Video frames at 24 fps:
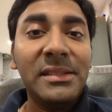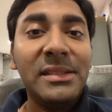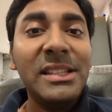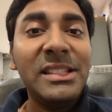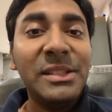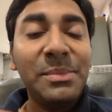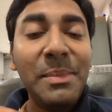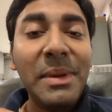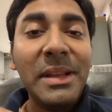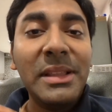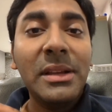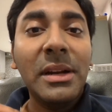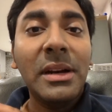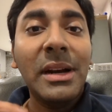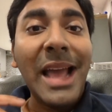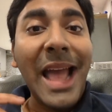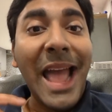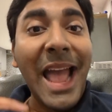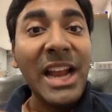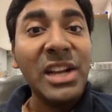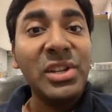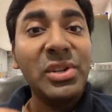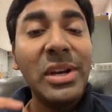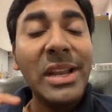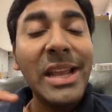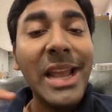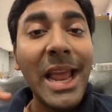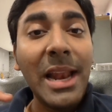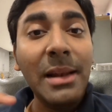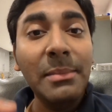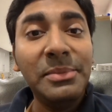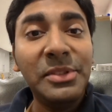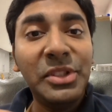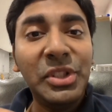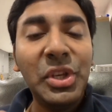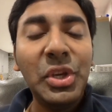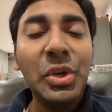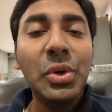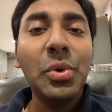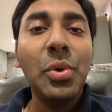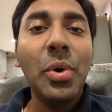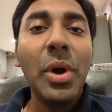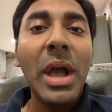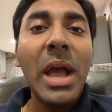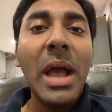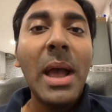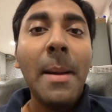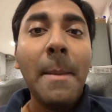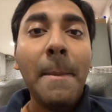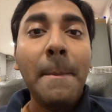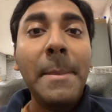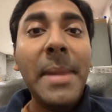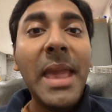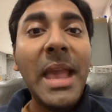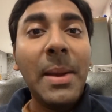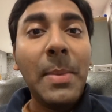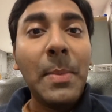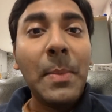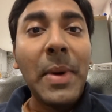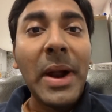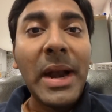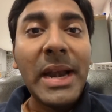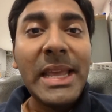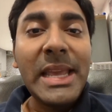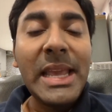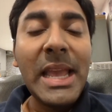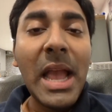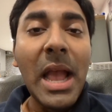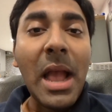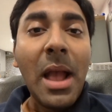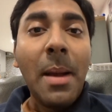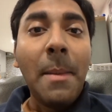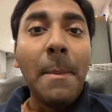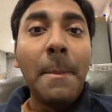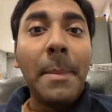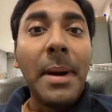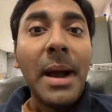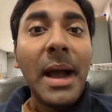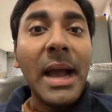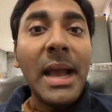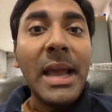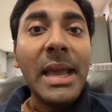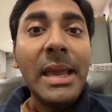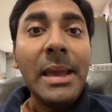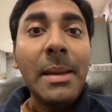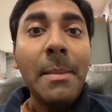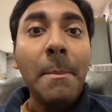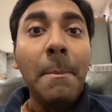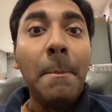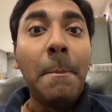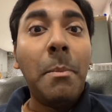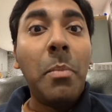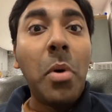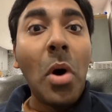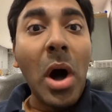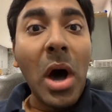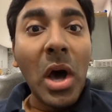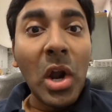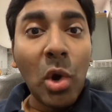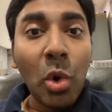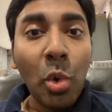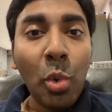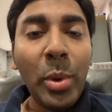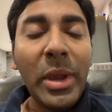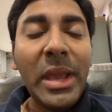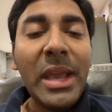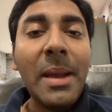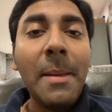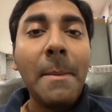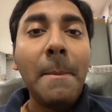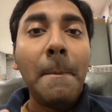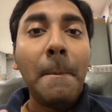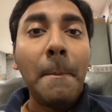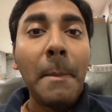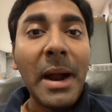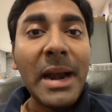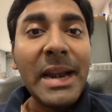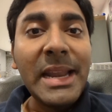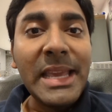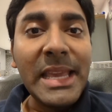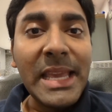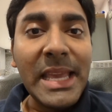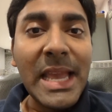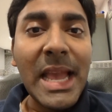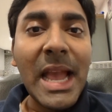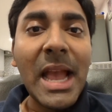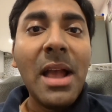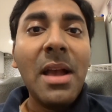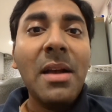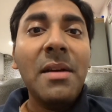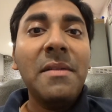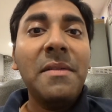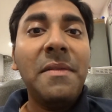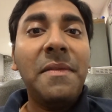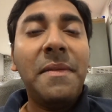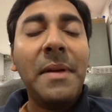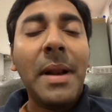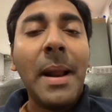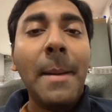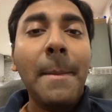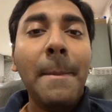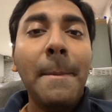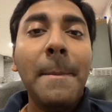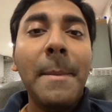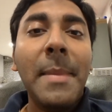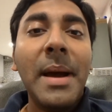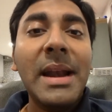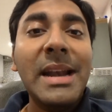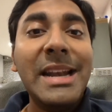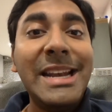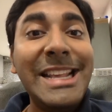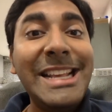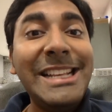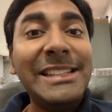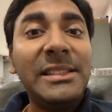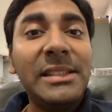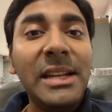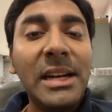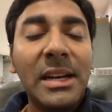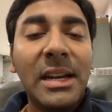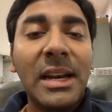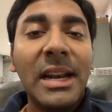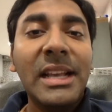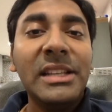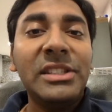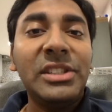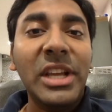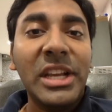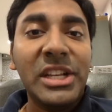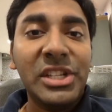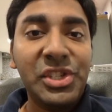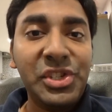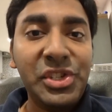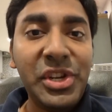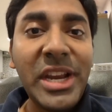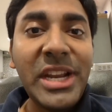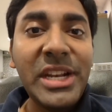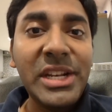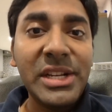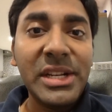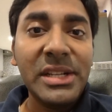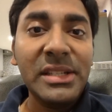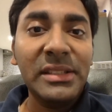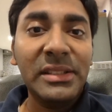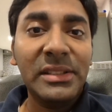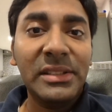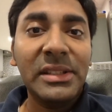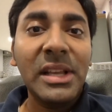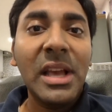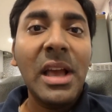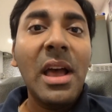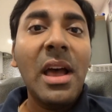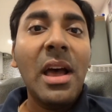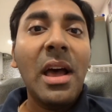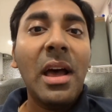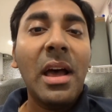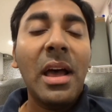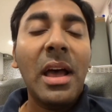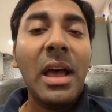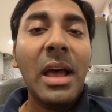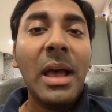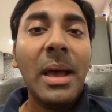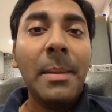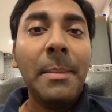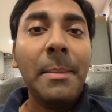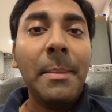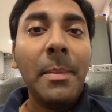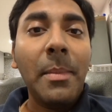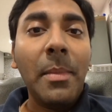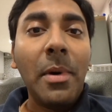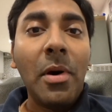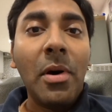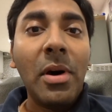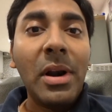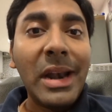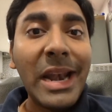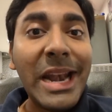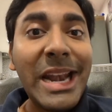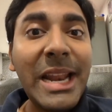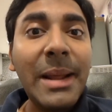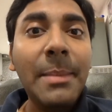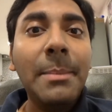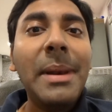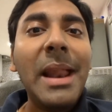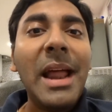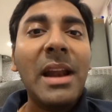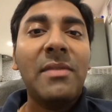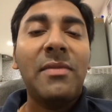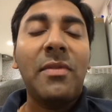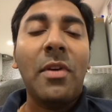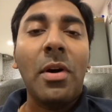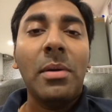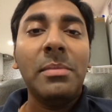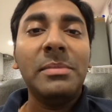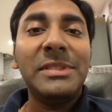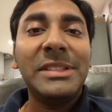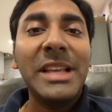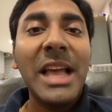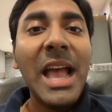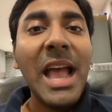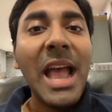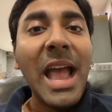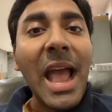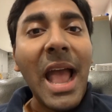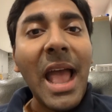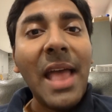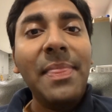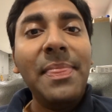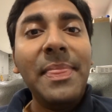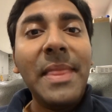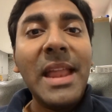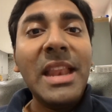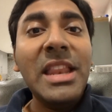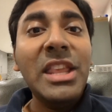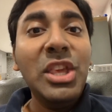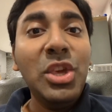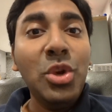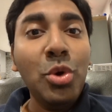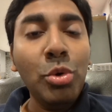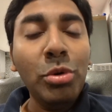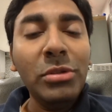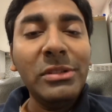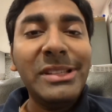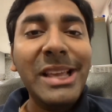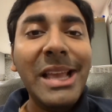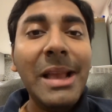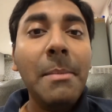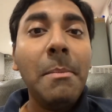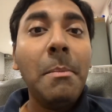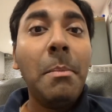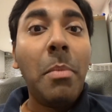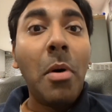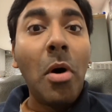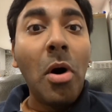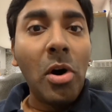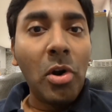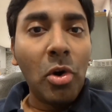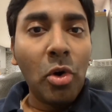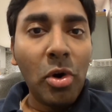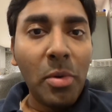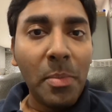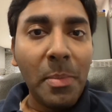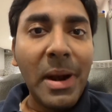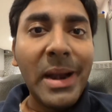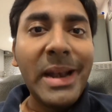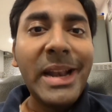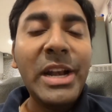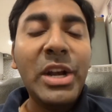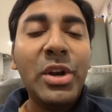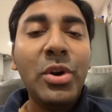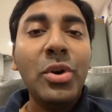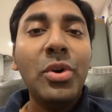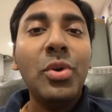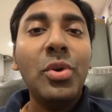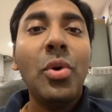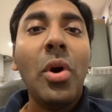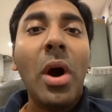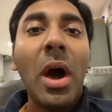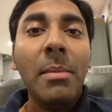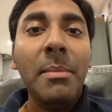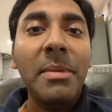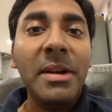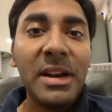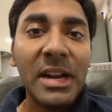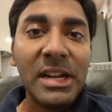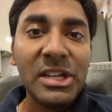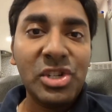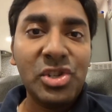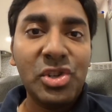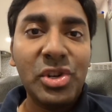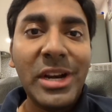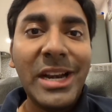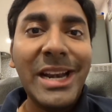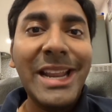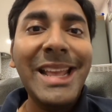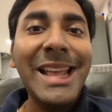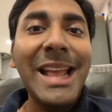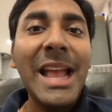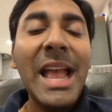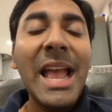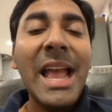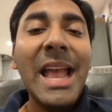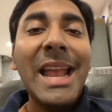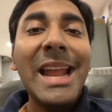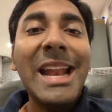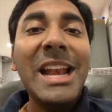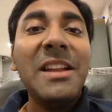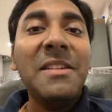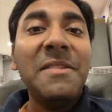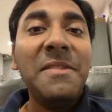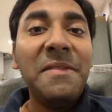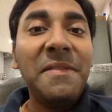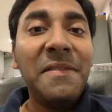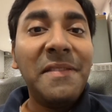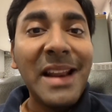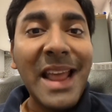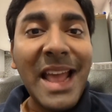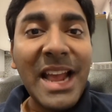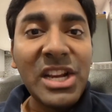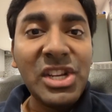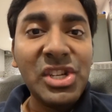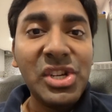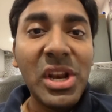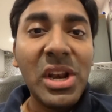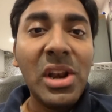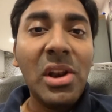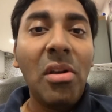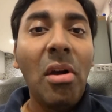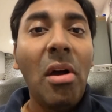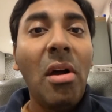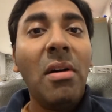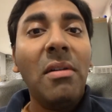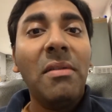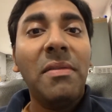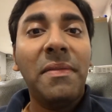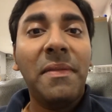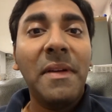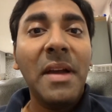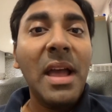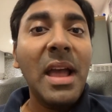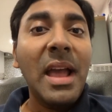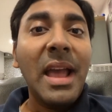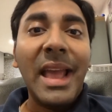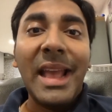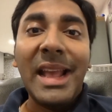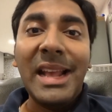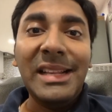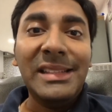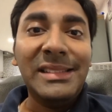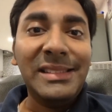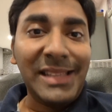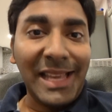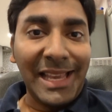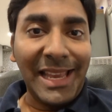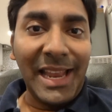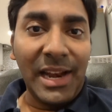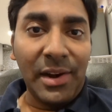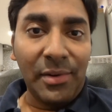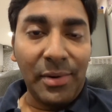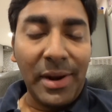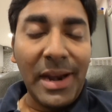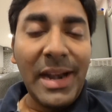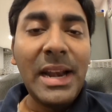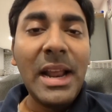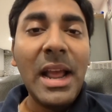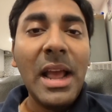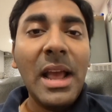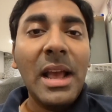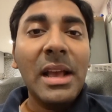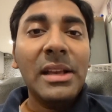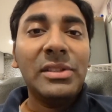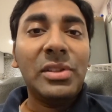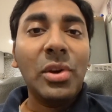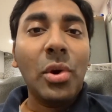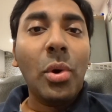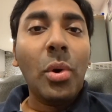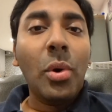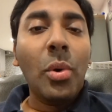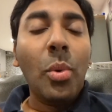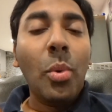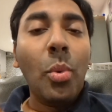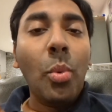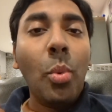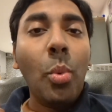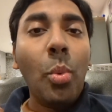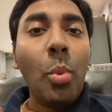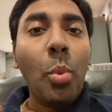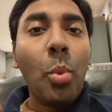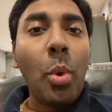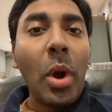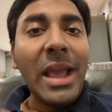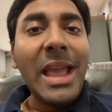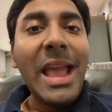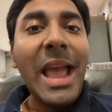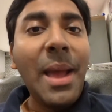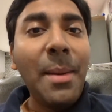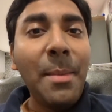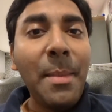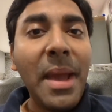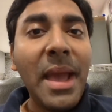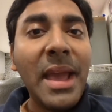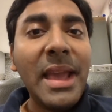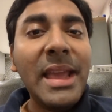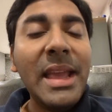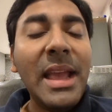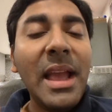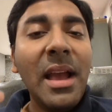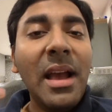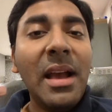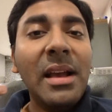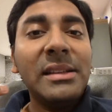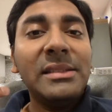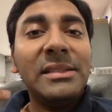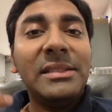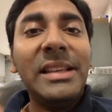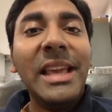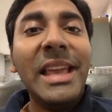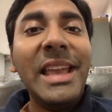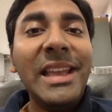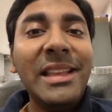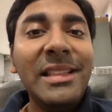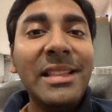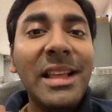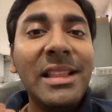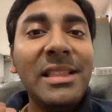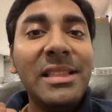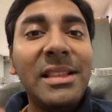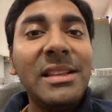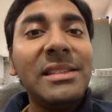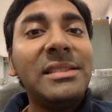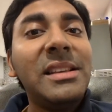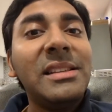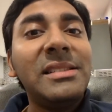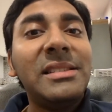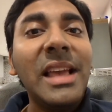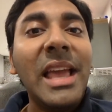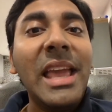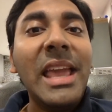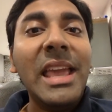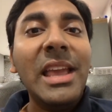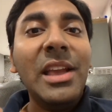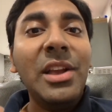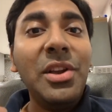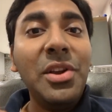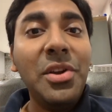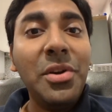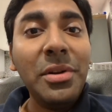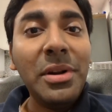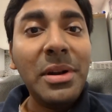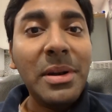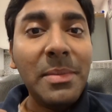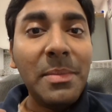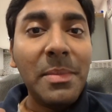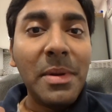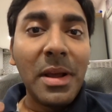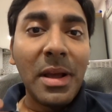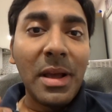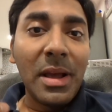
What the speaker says: this method actually helps you make money by borrowing money from decentralized exchanges or lending platforms, and then using borrowed money to do arbitrage trading in a fraction of a second, right? So why am I saying that this is a good